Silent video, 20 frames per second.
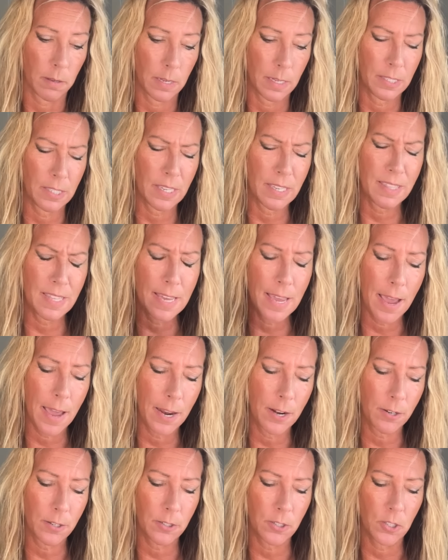It's the
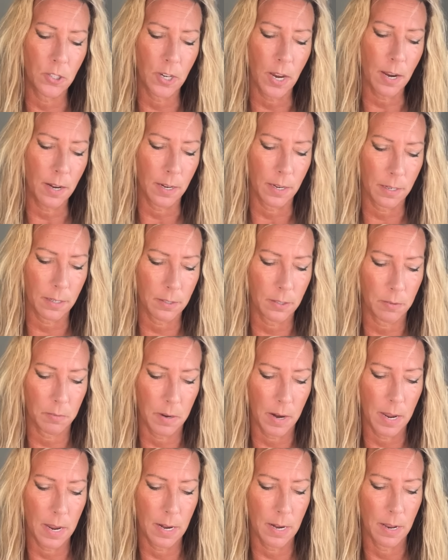energetics,
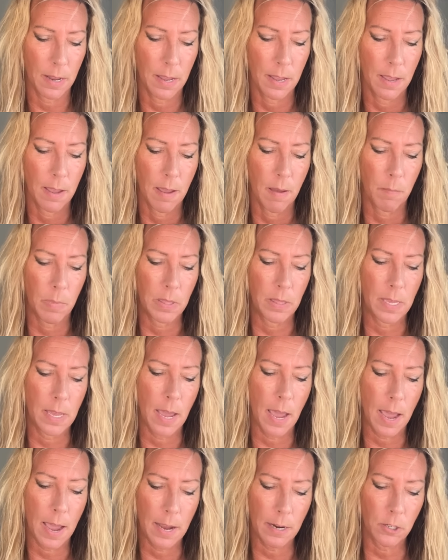right? But
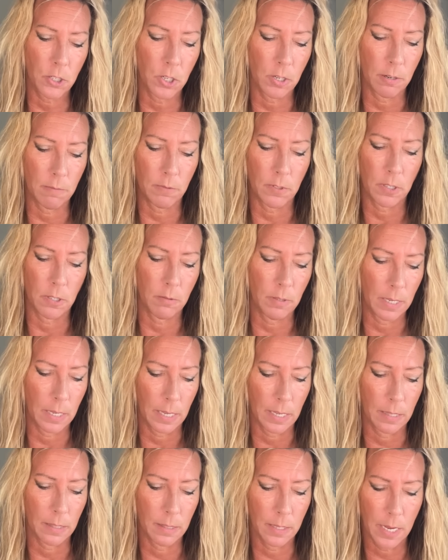the action of doing
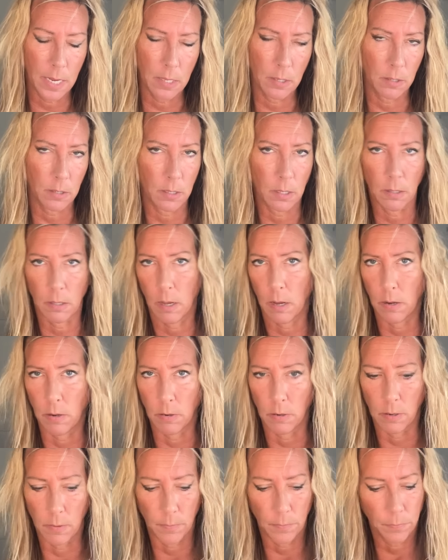it lightens the
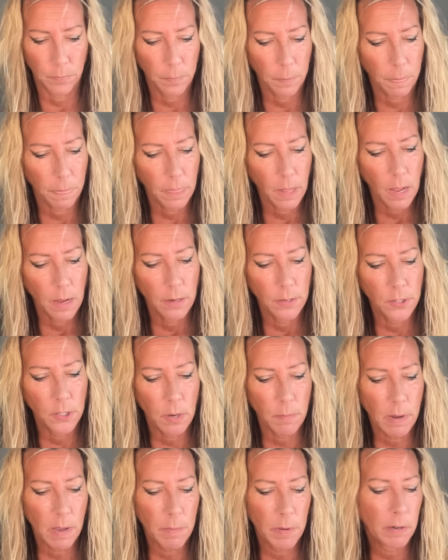load. So
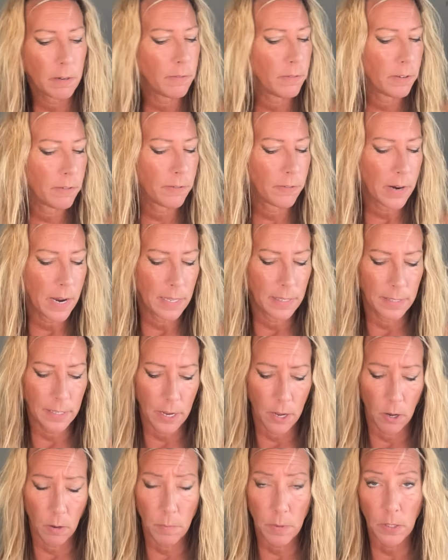my beautiful friends, I
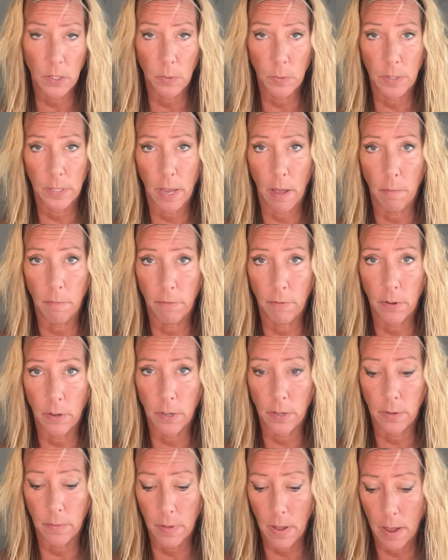hope this was
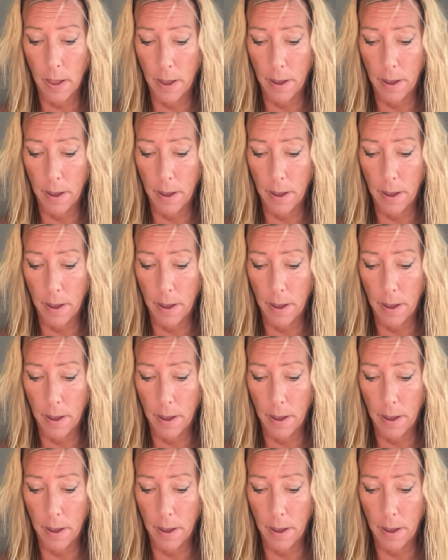helpful.